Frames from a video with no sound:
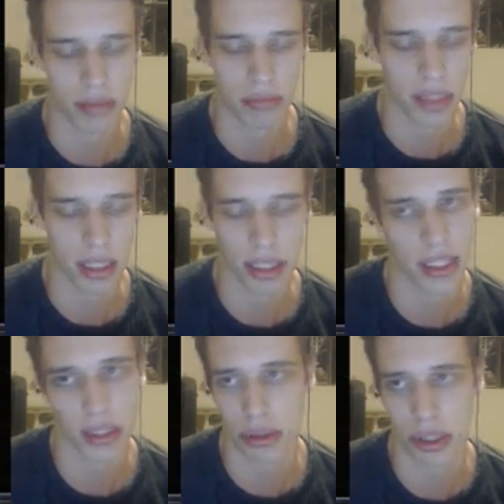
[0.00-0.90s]
In this
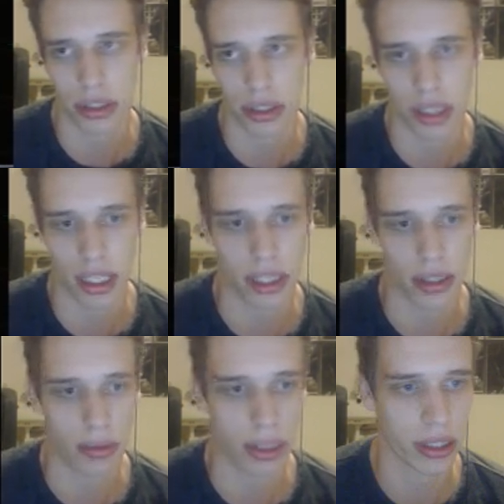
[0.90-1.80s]
case you can just send it
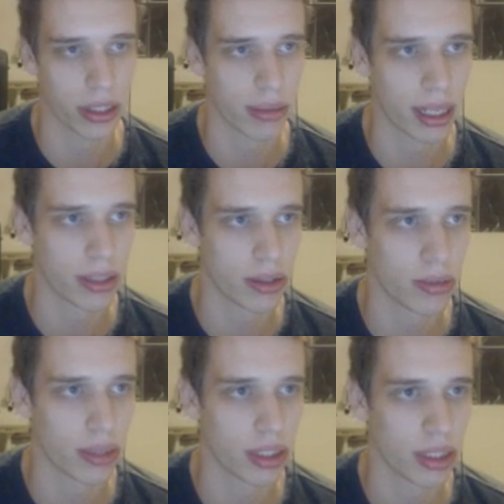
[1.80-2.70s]
home, it doesn't matter too
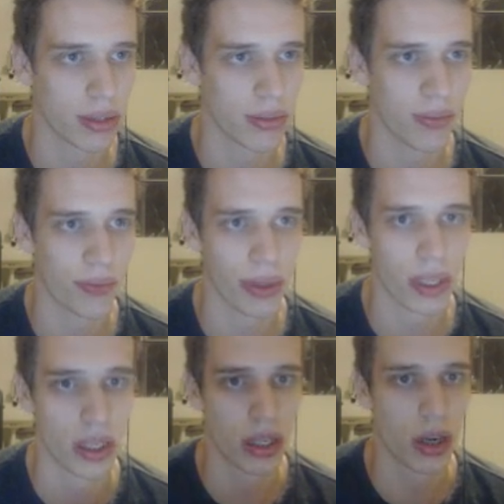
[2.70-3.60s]
much.
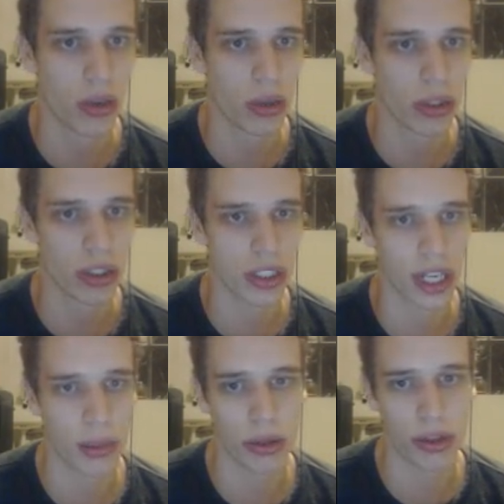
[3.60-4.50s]
Once your
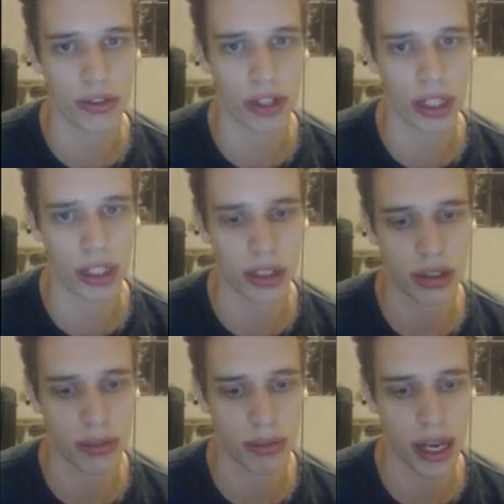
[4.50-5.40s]
cybercore finishes,
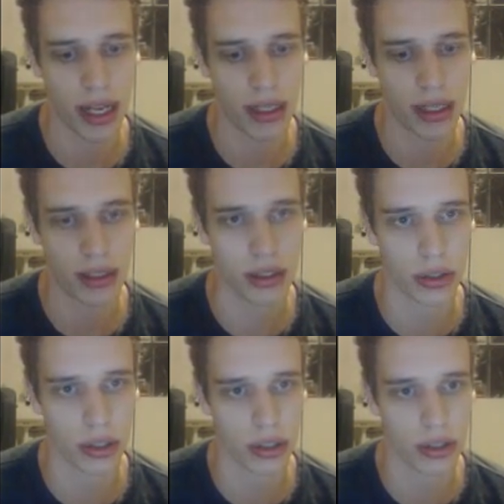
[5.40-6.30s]
your pylon should
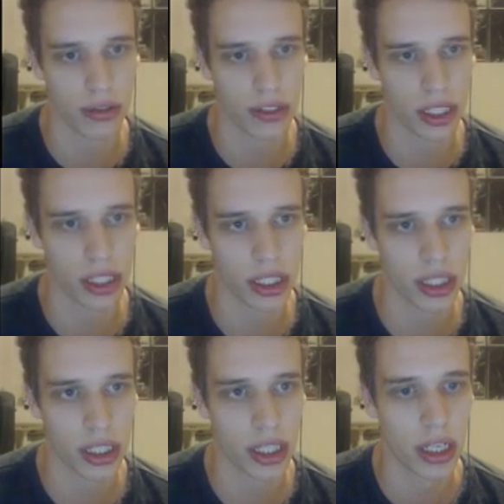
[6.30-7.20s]
also finish.
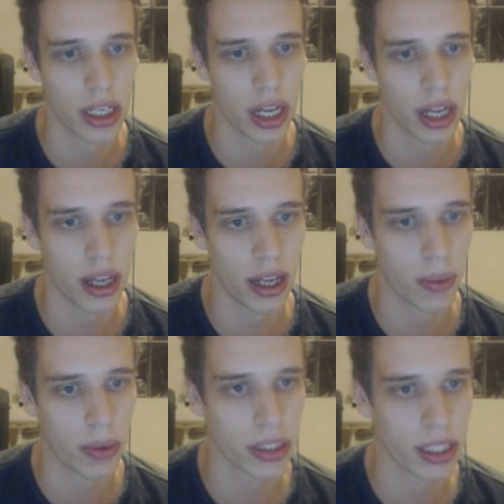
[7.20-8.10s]
And
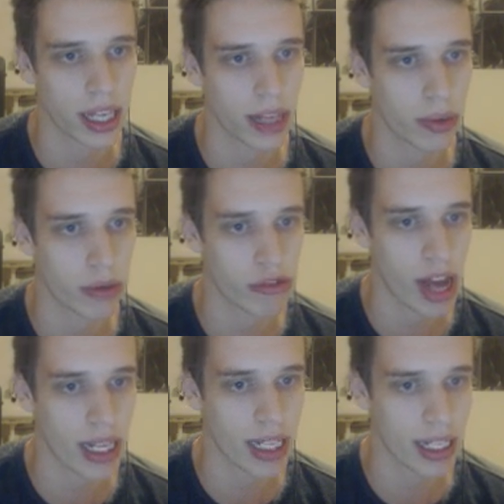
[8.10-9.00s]
once again we're
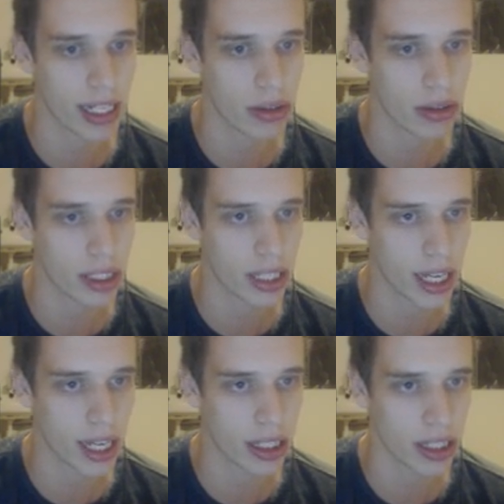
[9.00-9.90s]
rallying into this
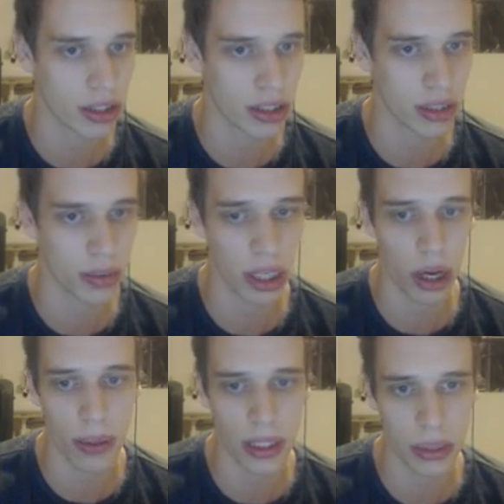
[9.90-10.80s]
gas. As you see, we
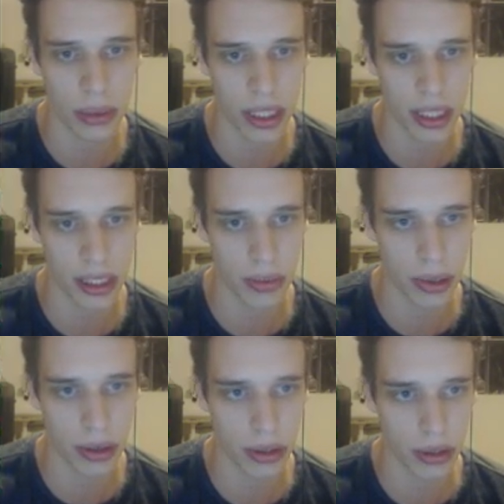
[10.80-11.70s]
always keep 16
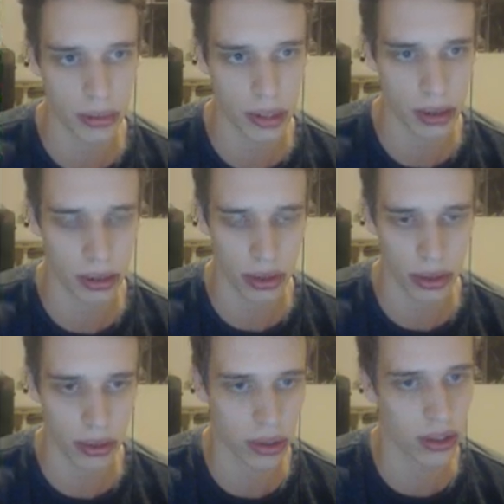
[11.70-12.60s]
workers on minerals.
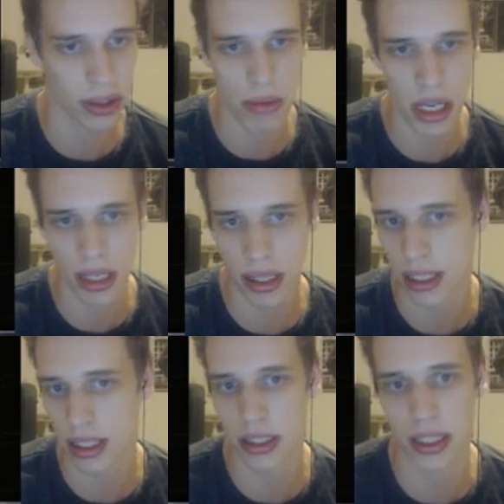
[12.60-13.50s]
We're not
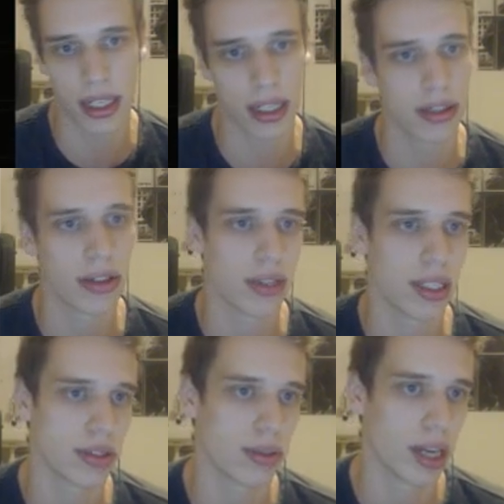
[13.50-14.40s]
immediately sending 3
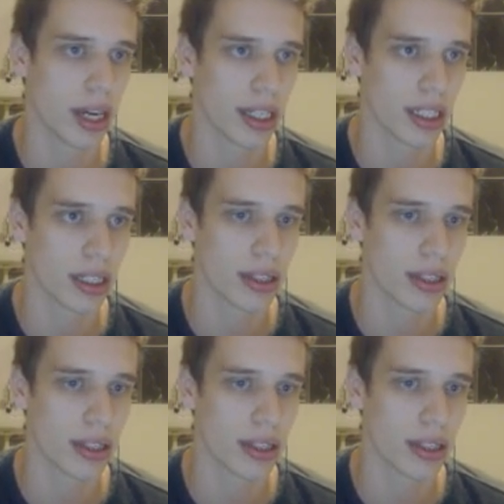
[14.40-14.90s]
into gas.